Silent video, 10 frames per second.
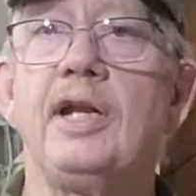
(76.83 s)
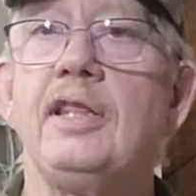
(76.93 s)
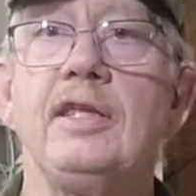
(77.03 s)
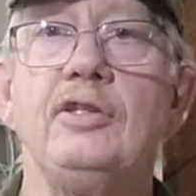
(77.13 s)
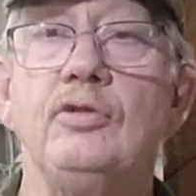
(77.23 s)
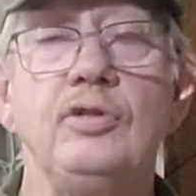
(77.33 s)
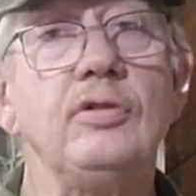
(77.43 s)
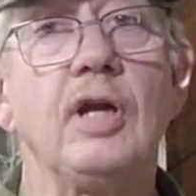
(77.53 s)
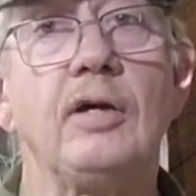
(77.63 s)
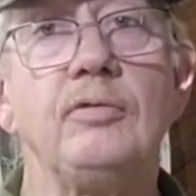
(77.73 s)
at anything you
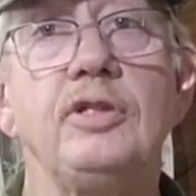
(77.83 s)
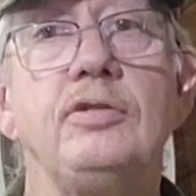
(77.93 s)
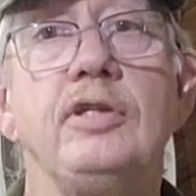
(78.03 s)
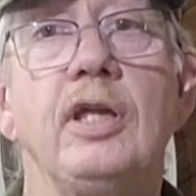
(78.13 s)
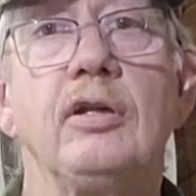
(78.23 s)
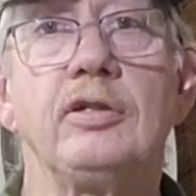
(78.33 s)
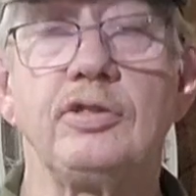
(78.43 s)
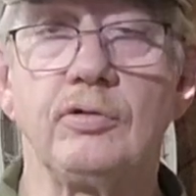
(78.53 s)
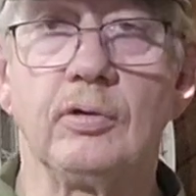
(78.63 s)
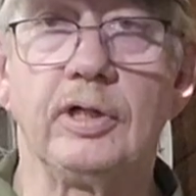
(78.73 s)
do not wish to kill or
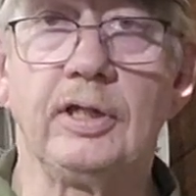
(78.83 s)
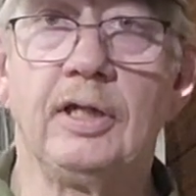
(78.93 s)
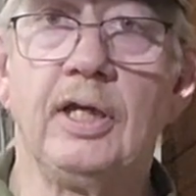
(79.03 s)
destroy.